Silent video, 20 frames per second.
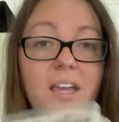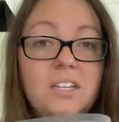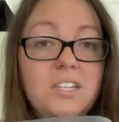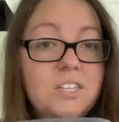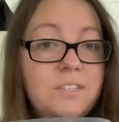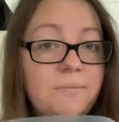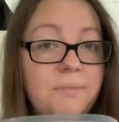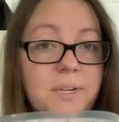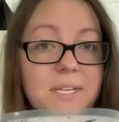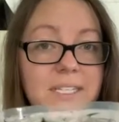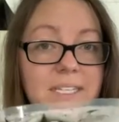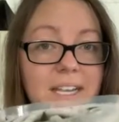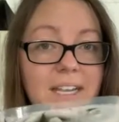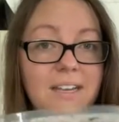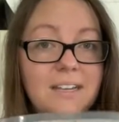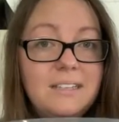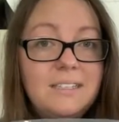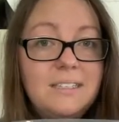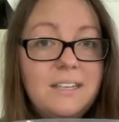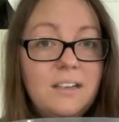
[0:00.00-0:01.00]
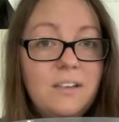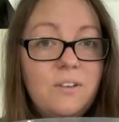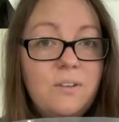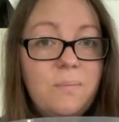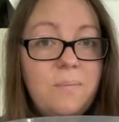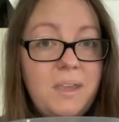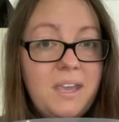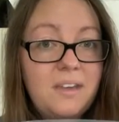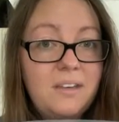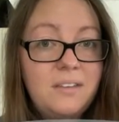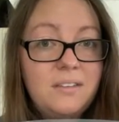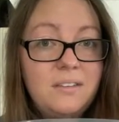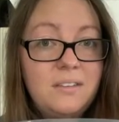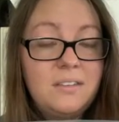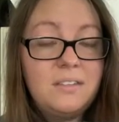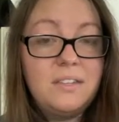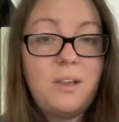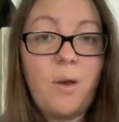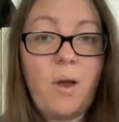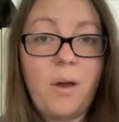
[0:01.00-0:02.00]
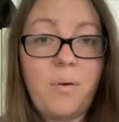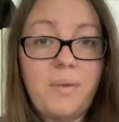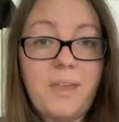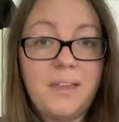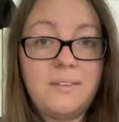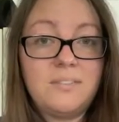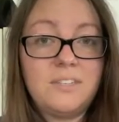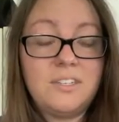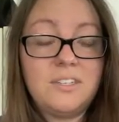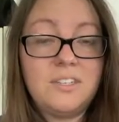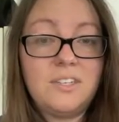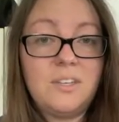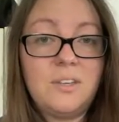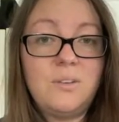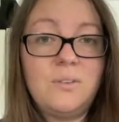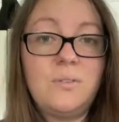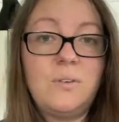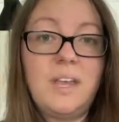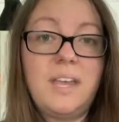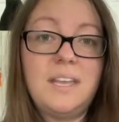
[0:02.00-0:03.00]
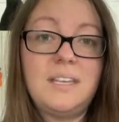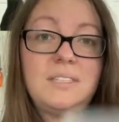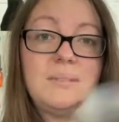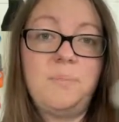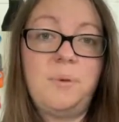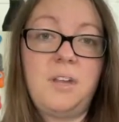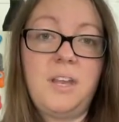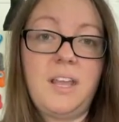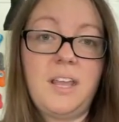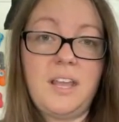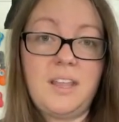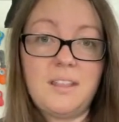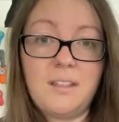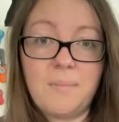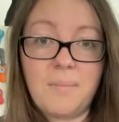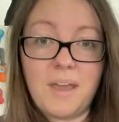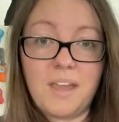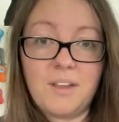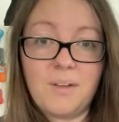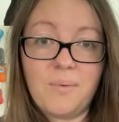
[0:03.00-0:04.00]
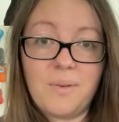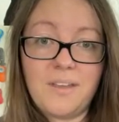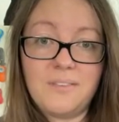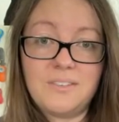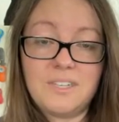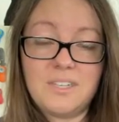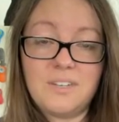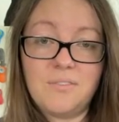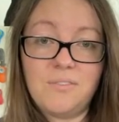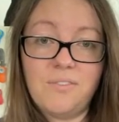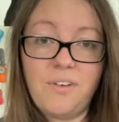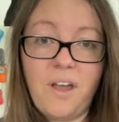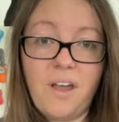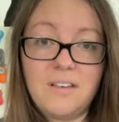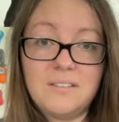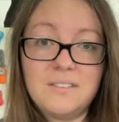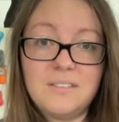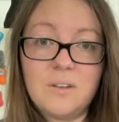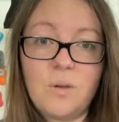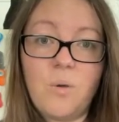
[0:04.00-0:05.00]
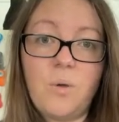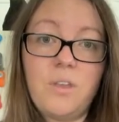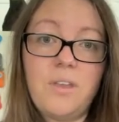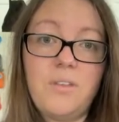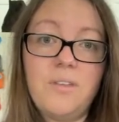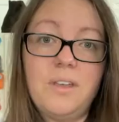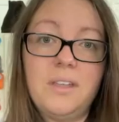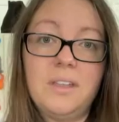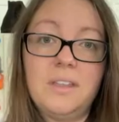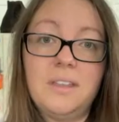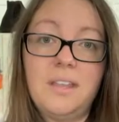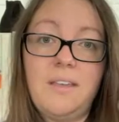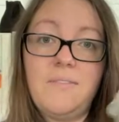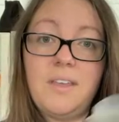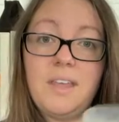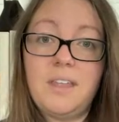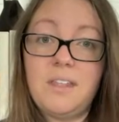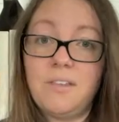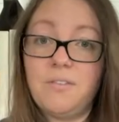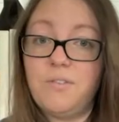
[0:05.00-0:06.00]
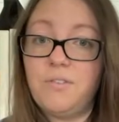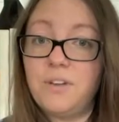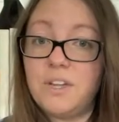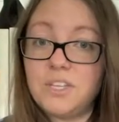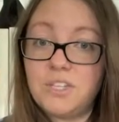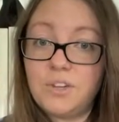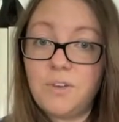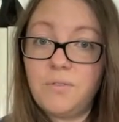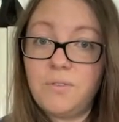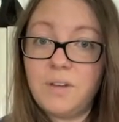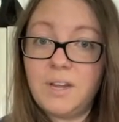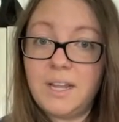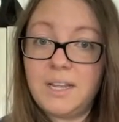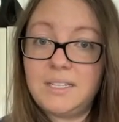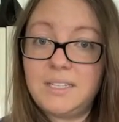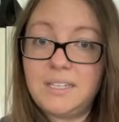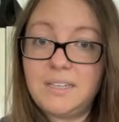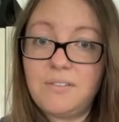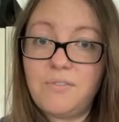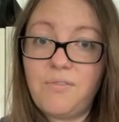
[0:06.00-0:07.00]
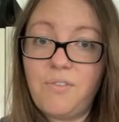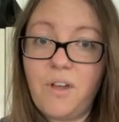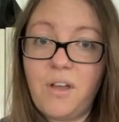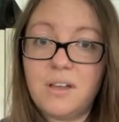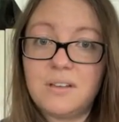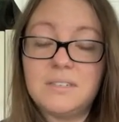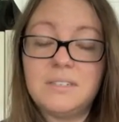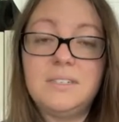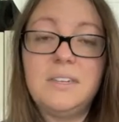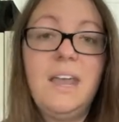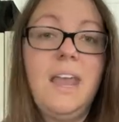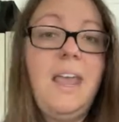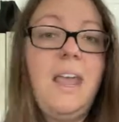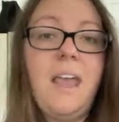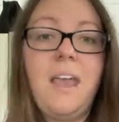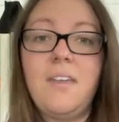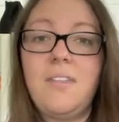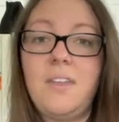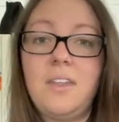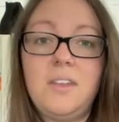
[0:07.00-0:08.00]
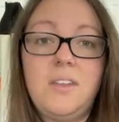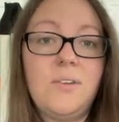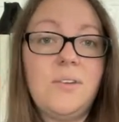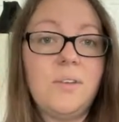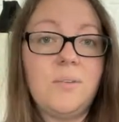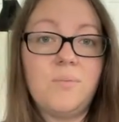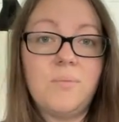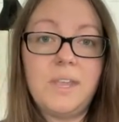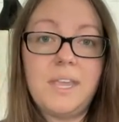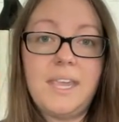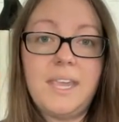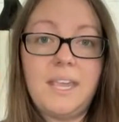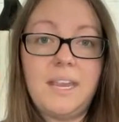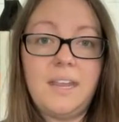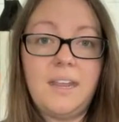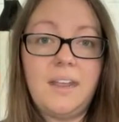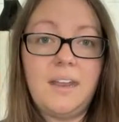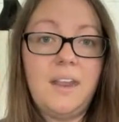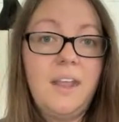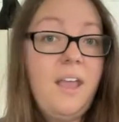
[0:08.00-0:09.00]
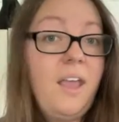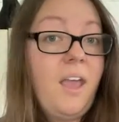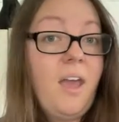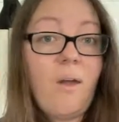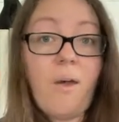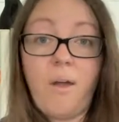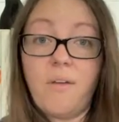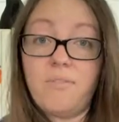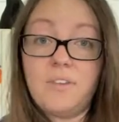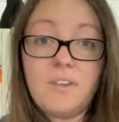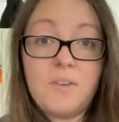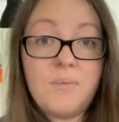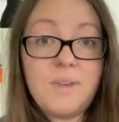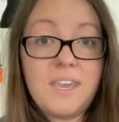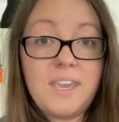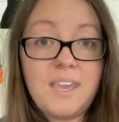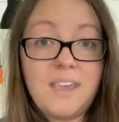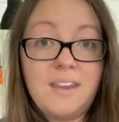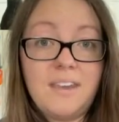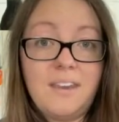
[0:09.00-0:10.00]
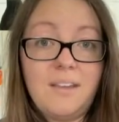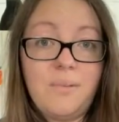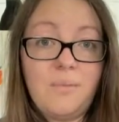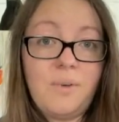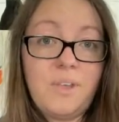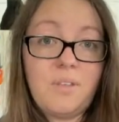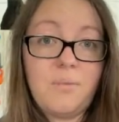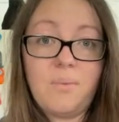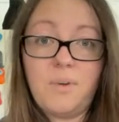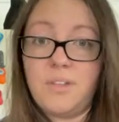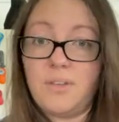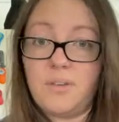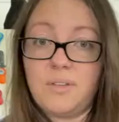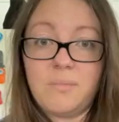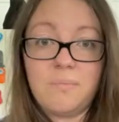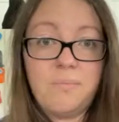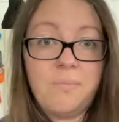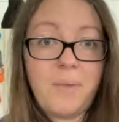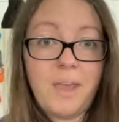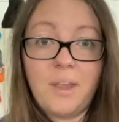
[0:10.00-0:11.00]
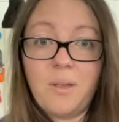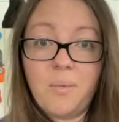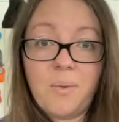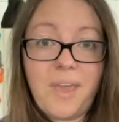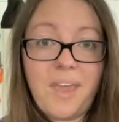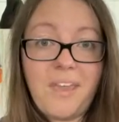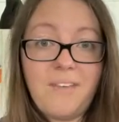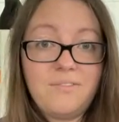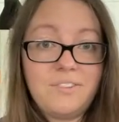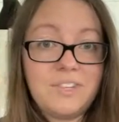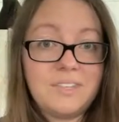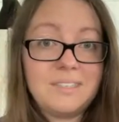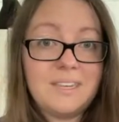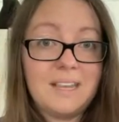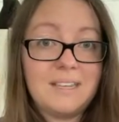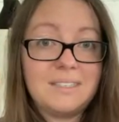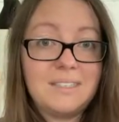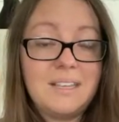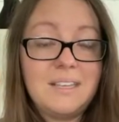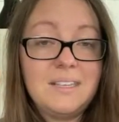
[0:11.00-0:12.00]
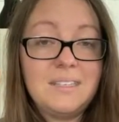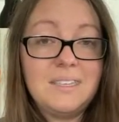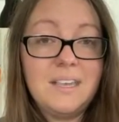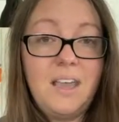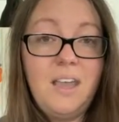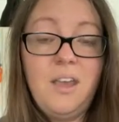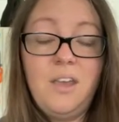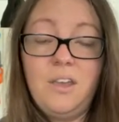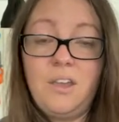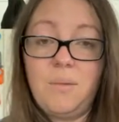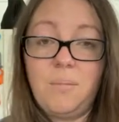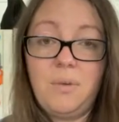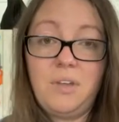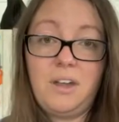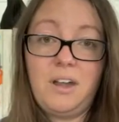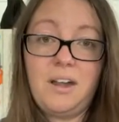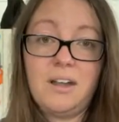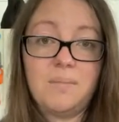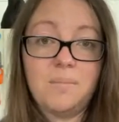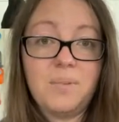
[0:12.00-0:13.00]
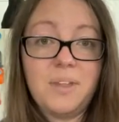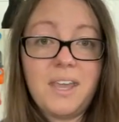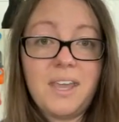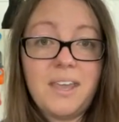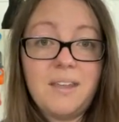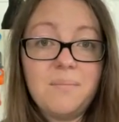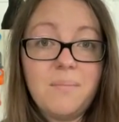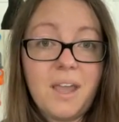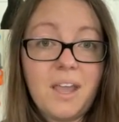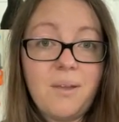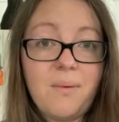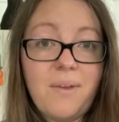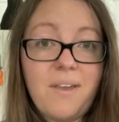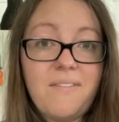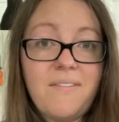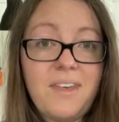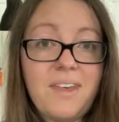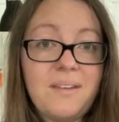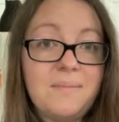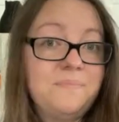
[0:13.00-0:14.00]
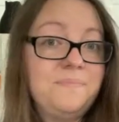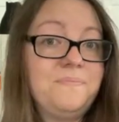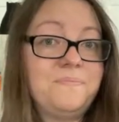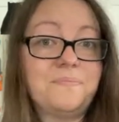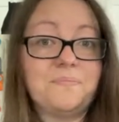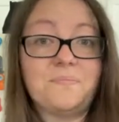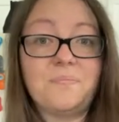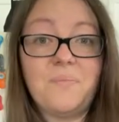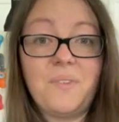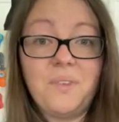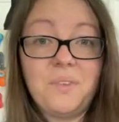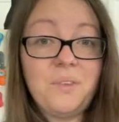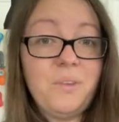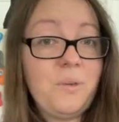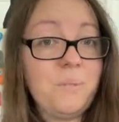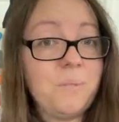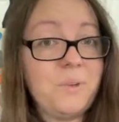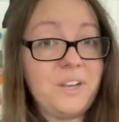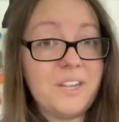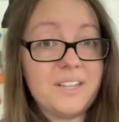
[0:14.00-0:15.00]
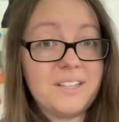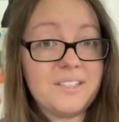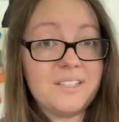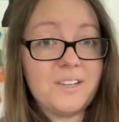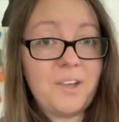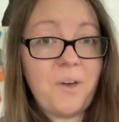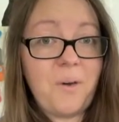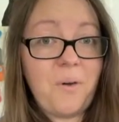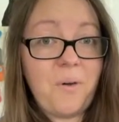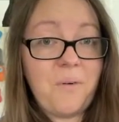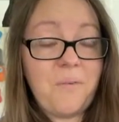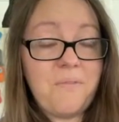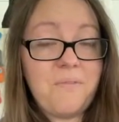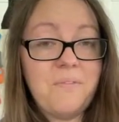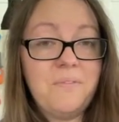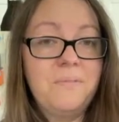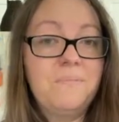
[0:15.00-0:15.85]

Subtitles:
just freeze it in a single meal. So all we have to do is put it in the microwave to defrost, or you can leave it in the fridge overnight to defrost, and then you can reheat it however you reheat. Whether it's microwave, just as is, you can put it on a plate and microwave it. You can put it in the stove.